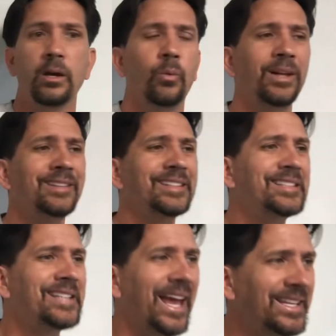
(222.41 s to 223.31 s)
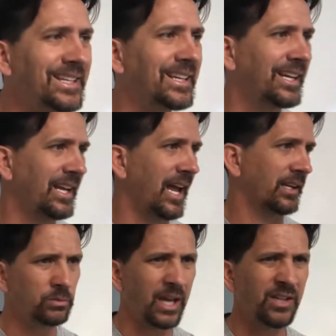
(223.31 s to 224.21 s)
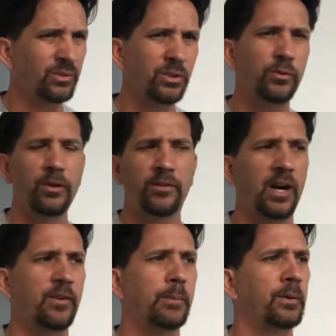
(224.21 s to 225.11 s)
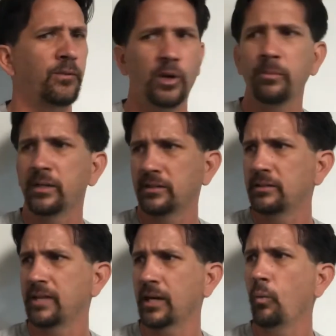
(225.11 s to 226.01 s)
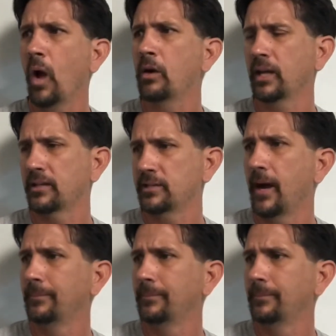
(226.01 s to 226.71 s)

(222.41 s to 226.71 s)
What does tendon connect? I don't know if we've covered it before, but take a wild guess. Yeah.